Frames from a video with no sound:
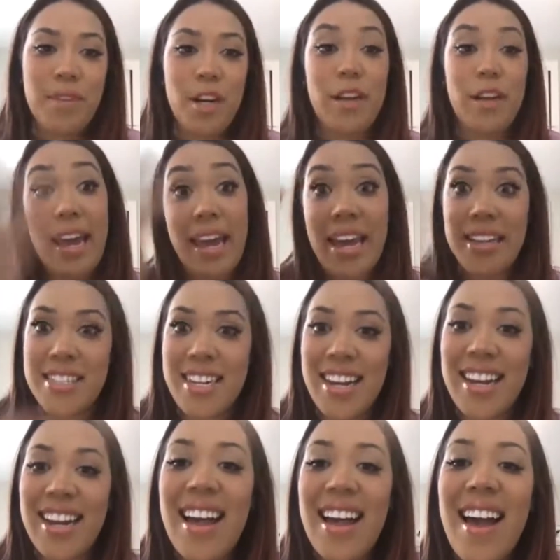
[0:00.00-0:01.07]
or that
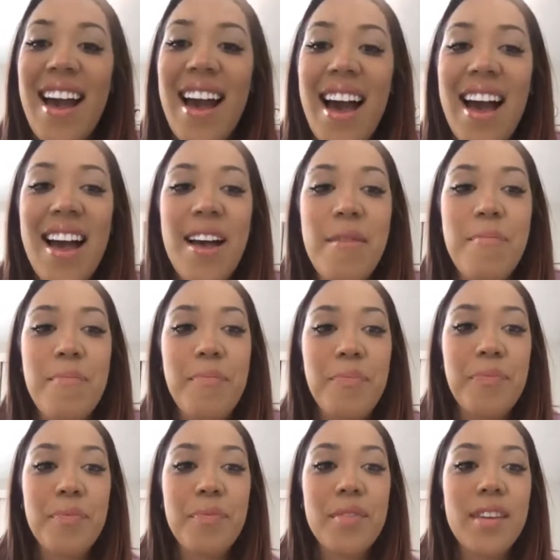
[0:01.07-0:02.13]
answer. I'm